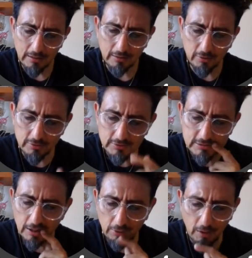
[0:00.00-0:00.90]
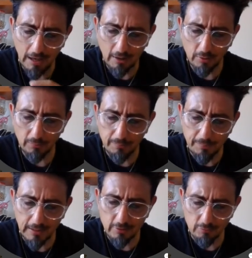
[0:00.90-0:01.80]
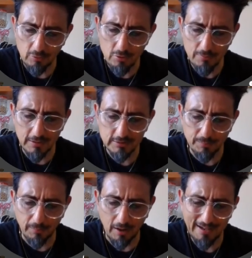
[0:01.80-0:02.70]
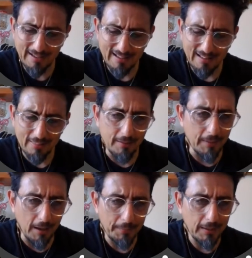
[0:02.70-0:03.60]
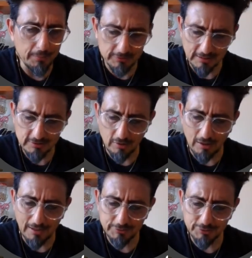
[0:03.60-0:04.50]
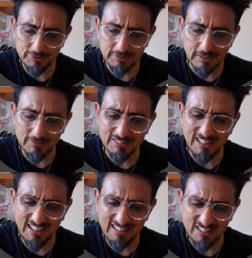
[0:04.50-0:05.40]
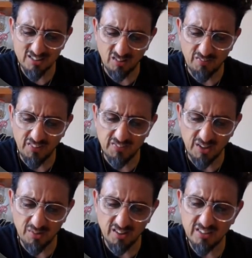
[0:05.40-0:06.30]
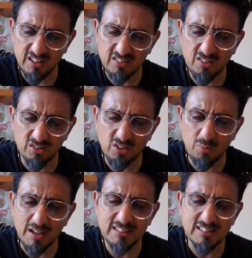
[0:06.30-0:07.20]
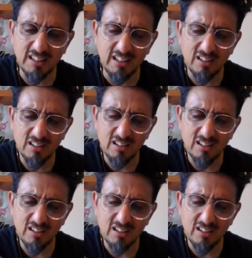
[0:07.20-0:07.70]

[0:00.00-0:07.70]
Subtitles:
You can tell how big the room is by the amount of people. So that's got 117, that's got 51, this has got 20,